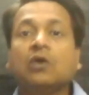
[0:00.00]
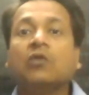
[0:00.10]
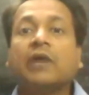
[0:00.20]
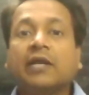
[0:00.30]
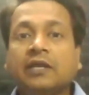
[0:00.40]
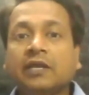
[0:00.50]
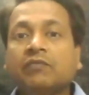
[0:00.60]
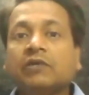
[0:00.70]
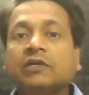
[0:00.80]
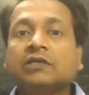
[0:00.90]

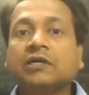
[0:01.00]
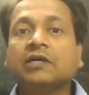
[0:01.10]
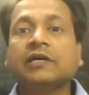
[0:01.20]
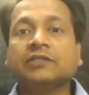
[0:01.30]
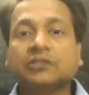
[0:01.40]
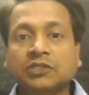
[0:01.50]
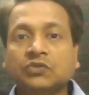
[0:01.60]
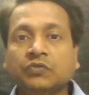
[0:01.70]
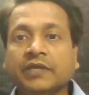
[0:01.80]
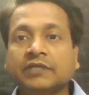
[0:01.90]
whatever the
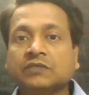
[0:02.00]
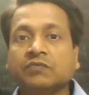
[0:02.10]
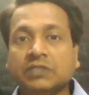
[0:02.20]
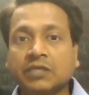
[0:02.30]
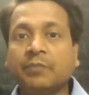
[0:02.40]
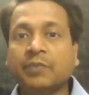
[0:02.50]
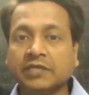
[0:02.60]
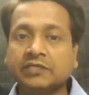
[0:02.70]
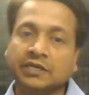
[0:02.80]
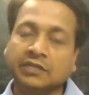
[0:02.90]
constituents which are
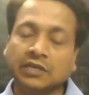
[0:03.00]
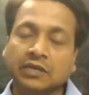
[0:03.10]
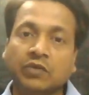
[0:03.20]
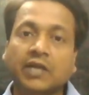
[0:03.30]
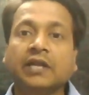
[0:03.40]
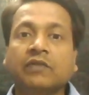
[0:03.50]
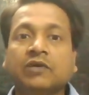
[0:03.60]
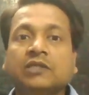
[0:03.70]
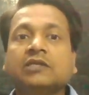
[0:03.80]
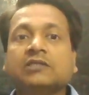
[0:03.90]
present there, whatever
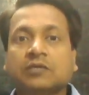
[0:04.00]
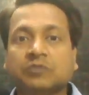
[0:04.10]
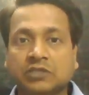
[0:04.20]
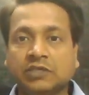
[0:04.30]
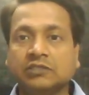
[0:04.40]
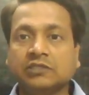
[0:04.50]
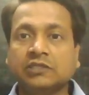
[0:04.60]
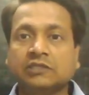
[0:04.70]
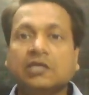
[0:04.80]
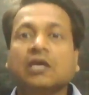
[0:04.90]
the
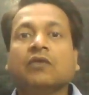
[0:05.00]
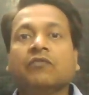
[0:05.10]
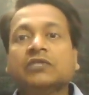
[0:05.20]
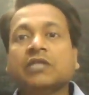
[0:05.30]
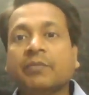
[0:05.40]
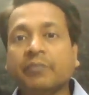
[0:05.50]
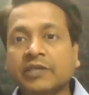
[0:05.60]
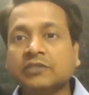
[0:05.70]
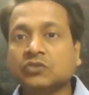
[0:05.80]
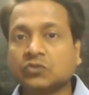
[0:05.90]
substances which are
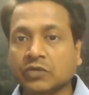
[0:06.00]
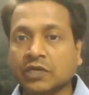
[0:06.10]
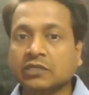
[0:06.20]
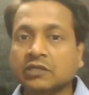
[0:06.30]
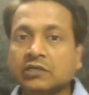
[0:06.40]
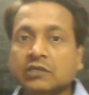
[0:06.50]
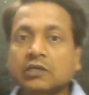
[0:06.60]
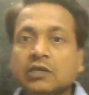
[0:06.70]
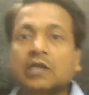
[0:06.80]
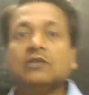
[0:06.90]
mixed together,
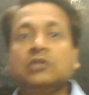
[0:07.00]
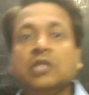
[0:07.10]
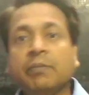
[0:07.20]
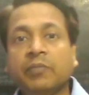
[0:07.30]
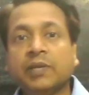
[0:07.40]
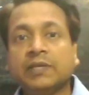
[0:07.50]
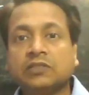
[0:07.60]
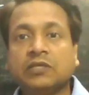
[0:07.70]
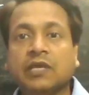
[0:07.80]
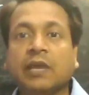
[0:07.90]
they
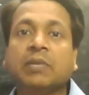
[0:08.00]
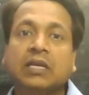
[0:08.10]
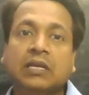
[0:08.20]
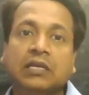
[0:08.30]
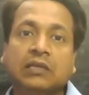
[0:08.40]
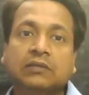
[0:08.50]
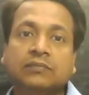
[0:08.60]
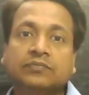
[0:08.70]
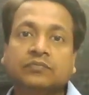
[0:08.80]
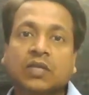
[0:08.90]
mixed chemically,
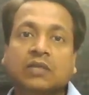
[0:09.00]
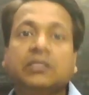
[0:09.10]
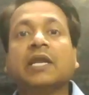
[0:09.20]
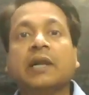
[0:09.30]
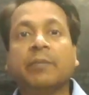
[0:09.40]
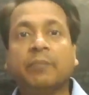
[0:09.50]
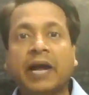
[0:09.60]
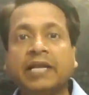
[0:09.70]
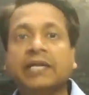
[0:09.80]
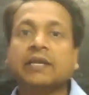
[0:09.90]
they
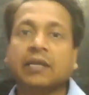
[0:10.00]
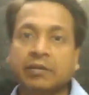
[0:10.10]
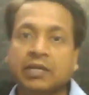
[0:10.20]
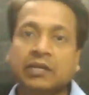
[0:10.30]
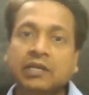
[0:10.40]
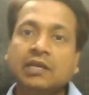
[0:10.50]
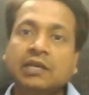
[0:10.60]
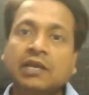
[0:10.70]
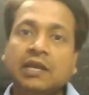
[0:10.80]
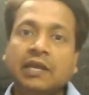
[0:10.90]
combined chemically
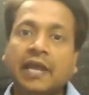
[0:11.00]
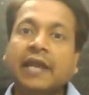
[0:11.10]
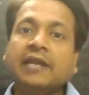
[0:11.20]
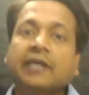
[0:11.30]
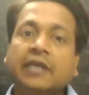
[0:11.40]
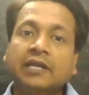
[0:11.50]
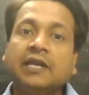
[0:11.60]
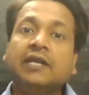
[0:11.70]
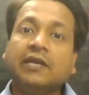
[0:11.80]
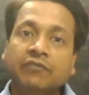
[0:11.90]
and in a
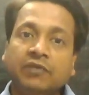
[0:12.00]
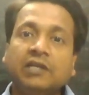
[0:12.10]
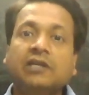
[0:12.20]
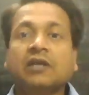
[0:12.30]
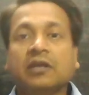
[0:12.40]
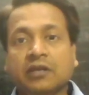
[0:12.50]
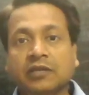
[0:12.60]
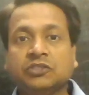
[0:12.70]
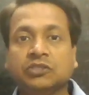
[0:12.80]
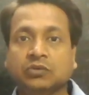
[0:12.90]
definite
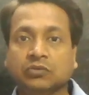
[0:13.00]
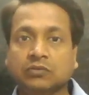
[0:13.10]
ratio.